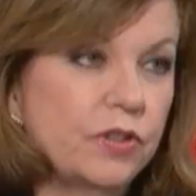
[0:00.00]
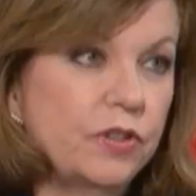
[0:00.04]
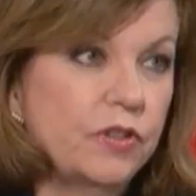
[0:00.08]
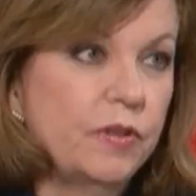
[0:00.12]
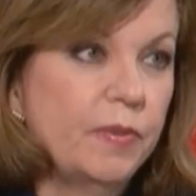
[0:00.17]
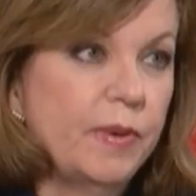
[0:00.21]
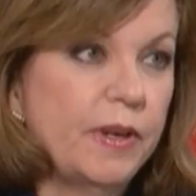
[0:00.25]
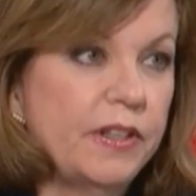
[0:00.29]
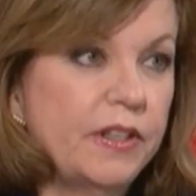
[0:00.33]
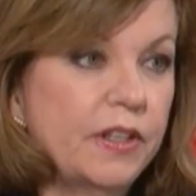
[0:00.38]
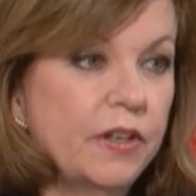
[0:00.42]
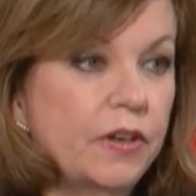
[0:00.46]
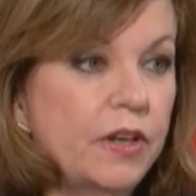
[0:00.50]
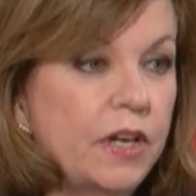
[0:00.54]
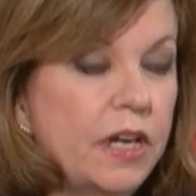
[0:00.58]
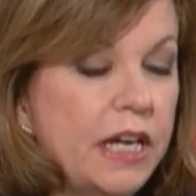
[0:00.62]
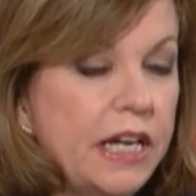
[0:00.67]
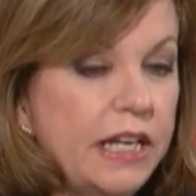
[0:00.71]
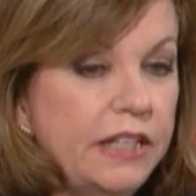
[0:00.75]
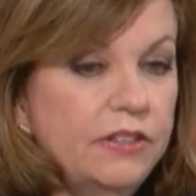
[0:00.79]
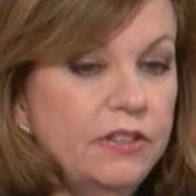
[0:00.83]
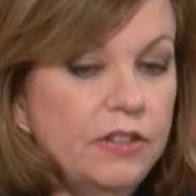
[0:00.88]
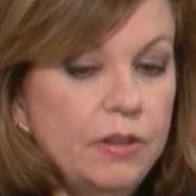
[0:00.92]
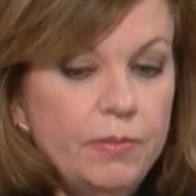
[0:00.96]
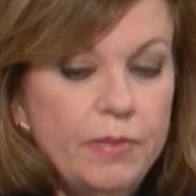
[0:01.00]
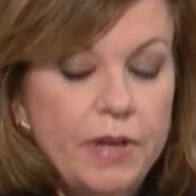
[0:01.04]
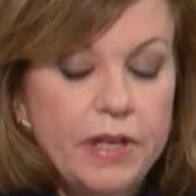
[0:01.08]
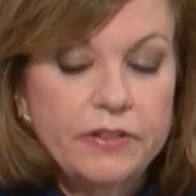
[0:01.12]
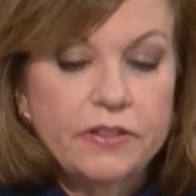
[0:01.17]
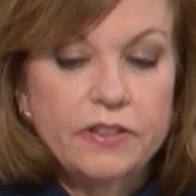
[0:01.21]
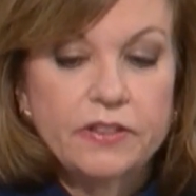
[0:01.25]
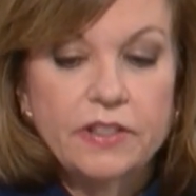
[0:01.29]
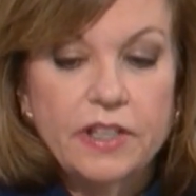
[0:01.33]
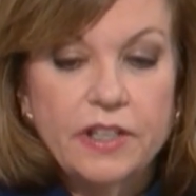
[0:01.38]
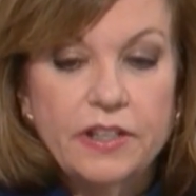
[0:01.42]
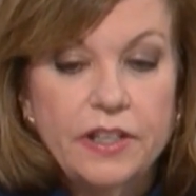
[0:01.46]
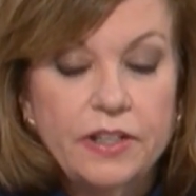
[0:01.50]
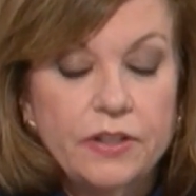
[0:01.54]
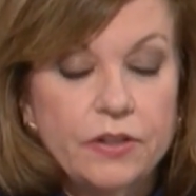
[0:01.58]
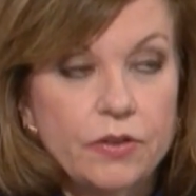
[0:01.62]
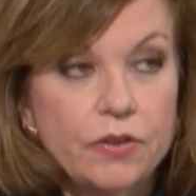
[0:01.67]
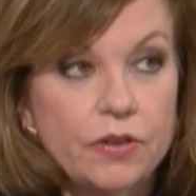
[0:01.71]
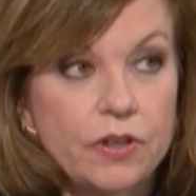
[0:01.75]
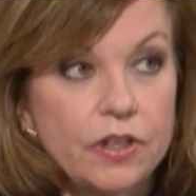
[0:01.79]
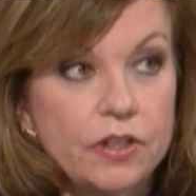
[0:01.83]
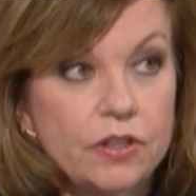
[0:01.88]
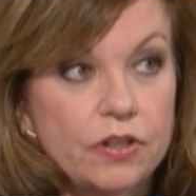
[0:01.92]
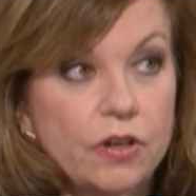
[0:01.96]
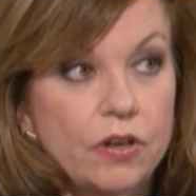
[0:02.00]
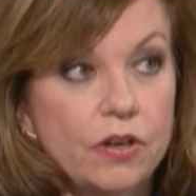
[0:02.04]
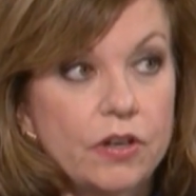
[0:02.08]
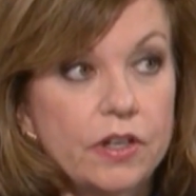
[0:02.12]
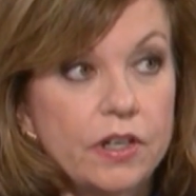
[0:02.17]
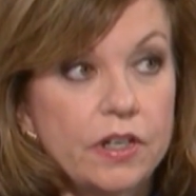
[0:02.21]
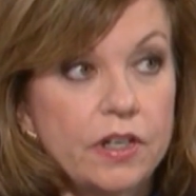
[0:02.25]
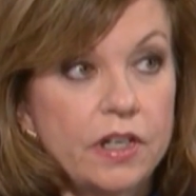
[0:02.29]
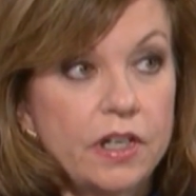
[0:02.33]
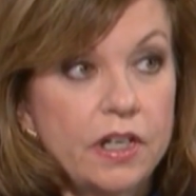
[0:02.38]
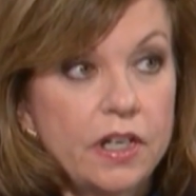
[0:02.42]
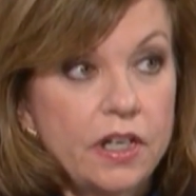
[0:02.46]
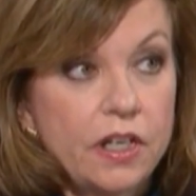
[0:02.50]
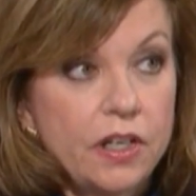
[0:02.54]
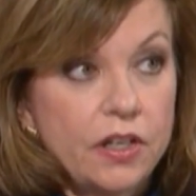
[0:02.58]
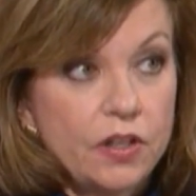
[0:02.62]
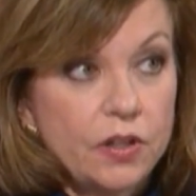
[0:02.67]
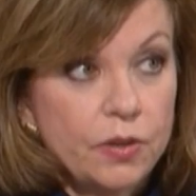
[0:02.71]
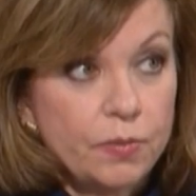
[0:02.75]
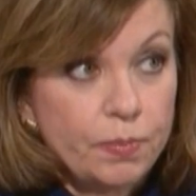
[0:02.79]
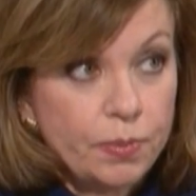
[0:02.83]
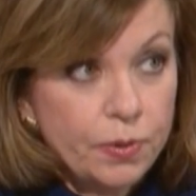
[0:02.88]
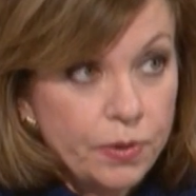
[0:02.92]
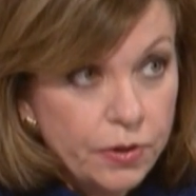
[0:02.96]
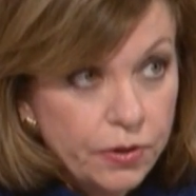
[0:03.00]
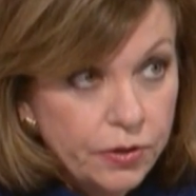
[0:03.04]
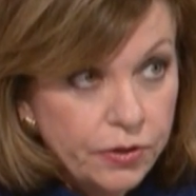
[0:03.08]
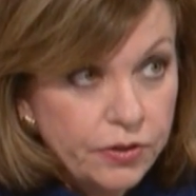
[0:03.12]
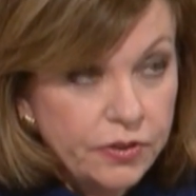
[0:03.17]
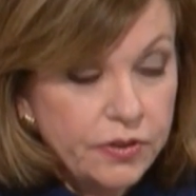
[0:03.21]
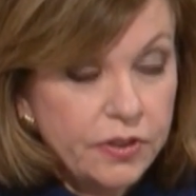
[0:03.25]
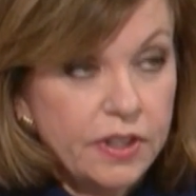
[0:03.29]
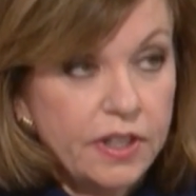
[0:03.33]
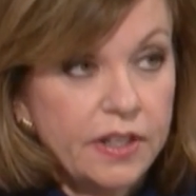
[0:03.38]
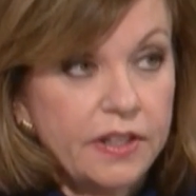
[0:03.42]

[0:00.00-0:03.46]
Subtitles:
of debate there. In some cases, I think they're going to target the person.